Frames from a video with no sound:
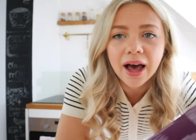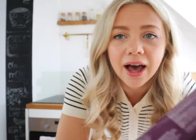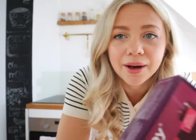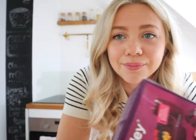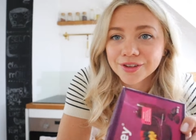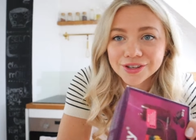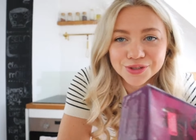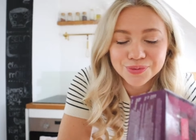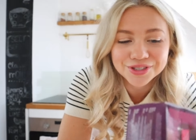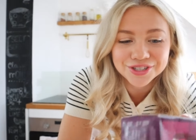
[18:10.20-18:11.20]
Not
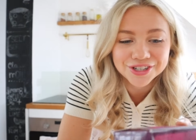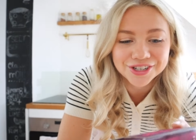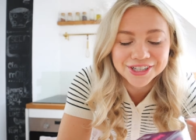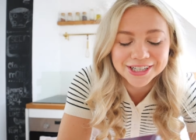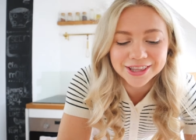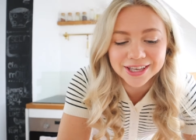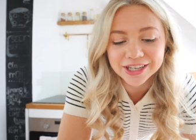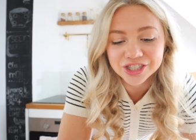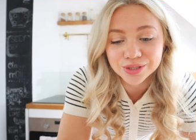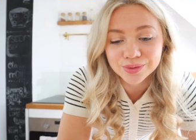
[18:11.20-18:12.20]
sponsored or anything, I
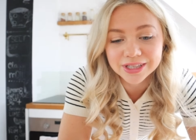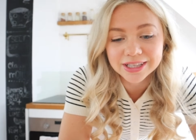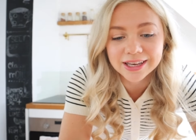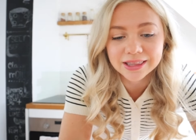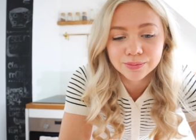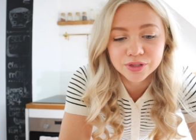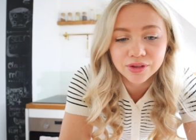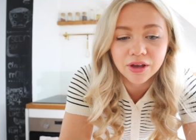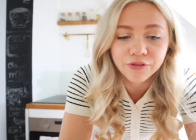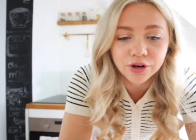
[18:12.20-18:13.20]
just really like them. So
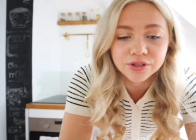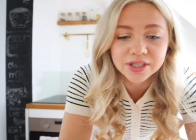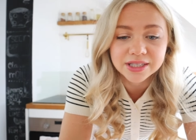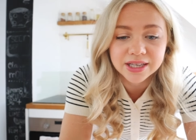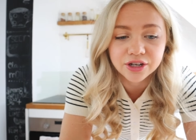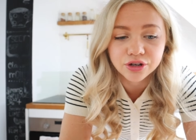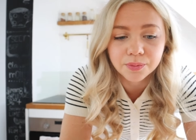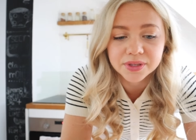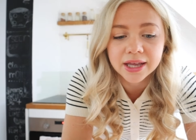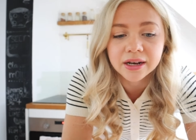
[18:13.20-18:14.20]
they're frozen acai
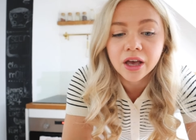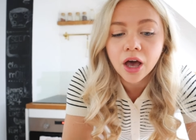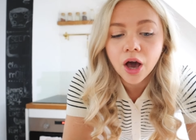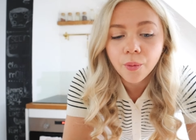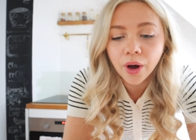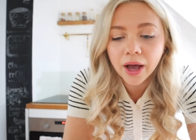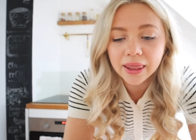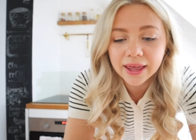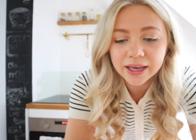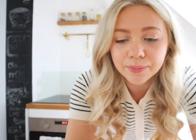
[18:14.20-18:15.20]
drops, and what I
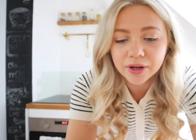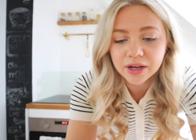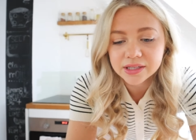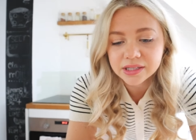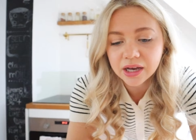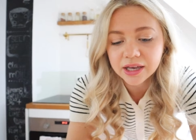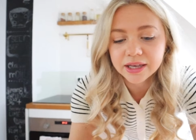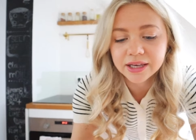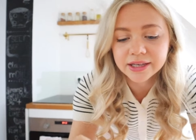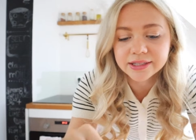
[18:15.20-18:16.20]
like about
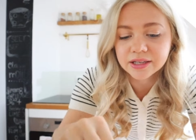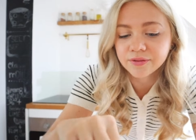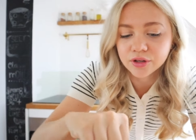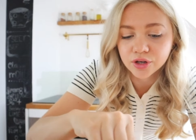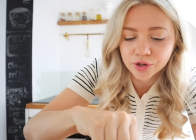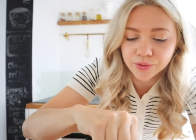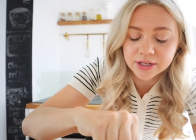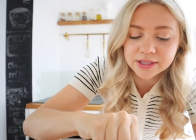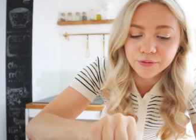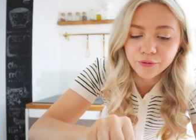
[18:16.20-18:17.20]
acai is, if you don't know it,
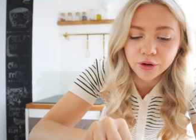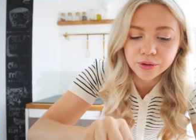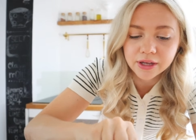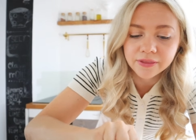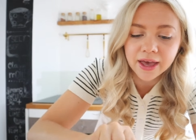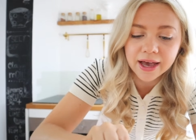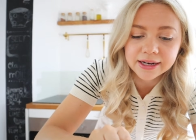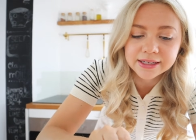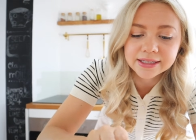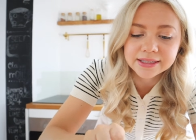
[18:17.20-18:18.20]
it's a fruit
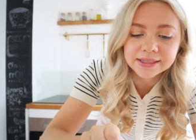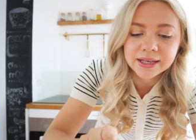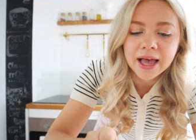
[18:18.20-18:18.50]
that is